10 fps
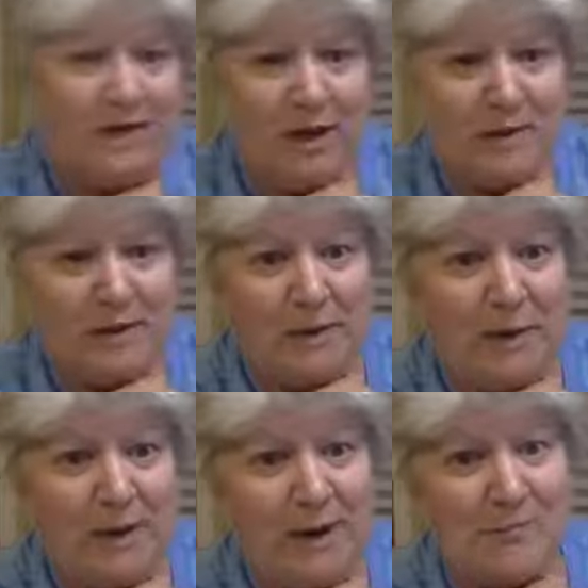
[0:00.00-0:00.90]
help keep
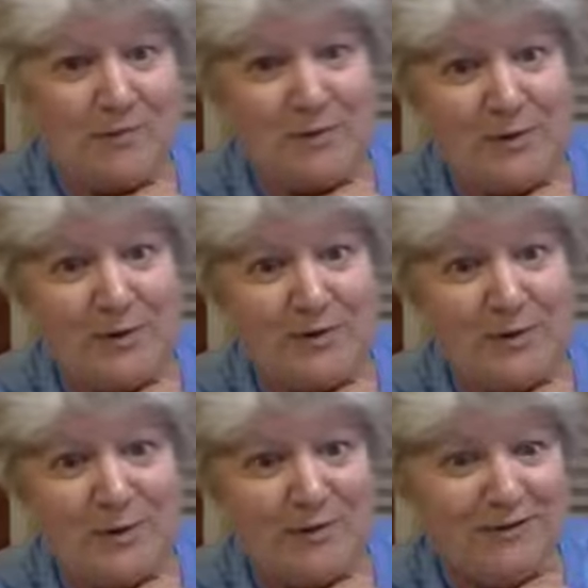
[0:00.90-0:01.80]
her calm tomorrow as
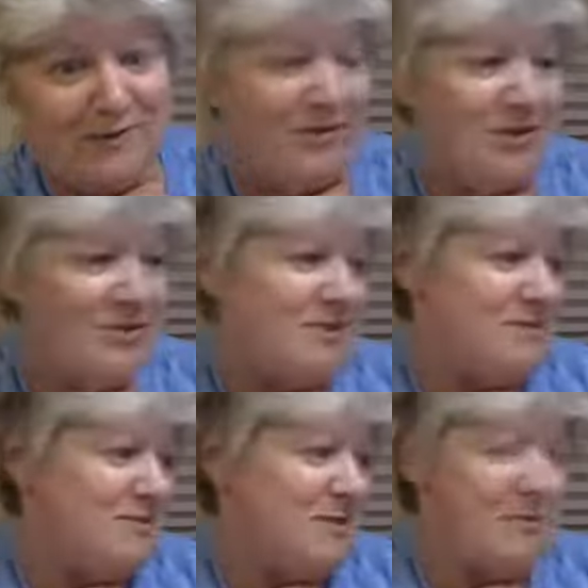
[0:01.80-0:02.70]
well. And I've got
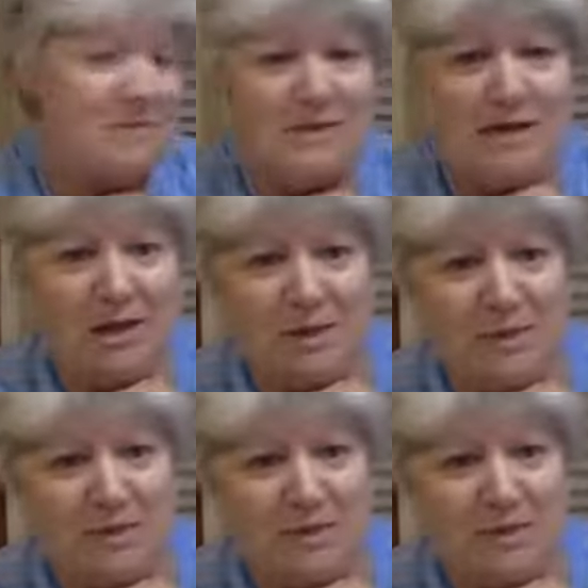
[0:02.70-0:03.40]
some supplements that help keep her